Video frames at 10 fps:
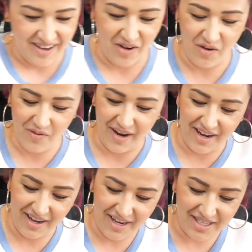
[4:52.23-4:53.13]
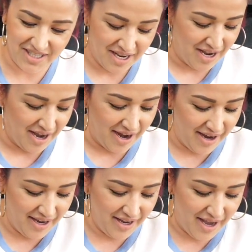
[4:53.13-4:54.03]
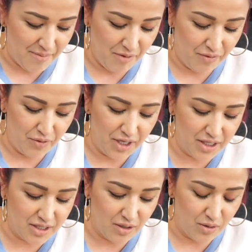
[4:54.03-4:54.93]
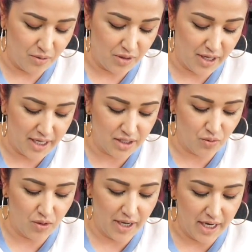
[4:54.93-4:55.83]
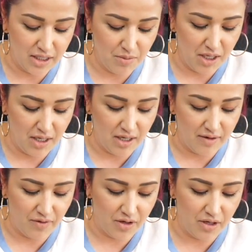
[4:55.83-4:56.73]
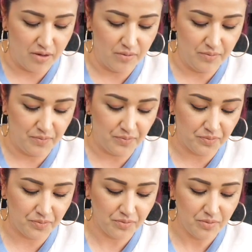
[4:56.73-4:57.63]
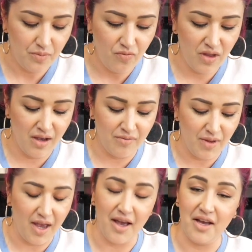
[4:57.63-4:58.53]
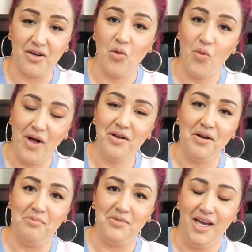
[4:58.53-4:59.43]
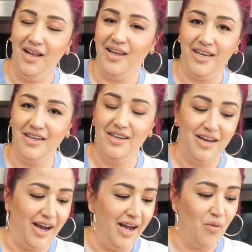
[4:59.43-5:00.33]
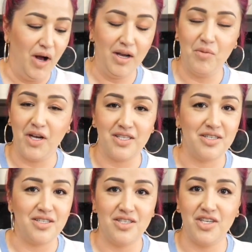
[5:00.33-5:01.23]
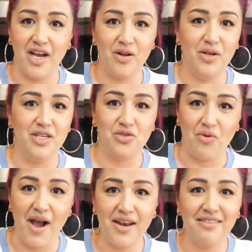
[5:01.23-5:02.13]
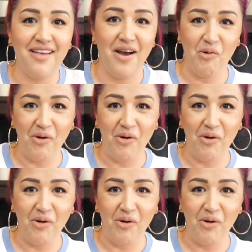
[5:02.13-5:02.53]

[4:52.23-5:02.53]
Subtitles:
Oh, my gosh. I am a foodie, so you guys will catch me eating if you're new. And welcome. Yeah, like, I welcome you guys because this channel is riding that